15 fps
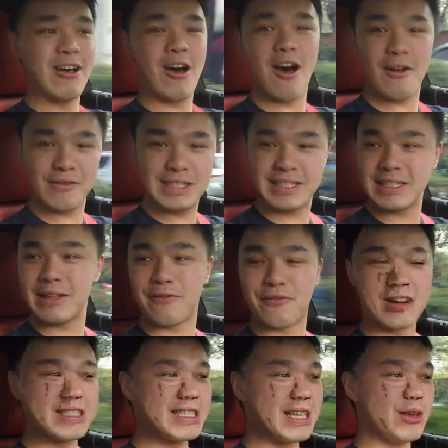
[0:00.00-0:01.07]
obviously, the
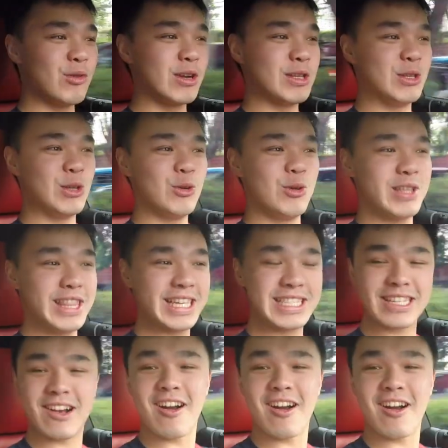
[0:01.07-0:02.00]
first thing you want to do with this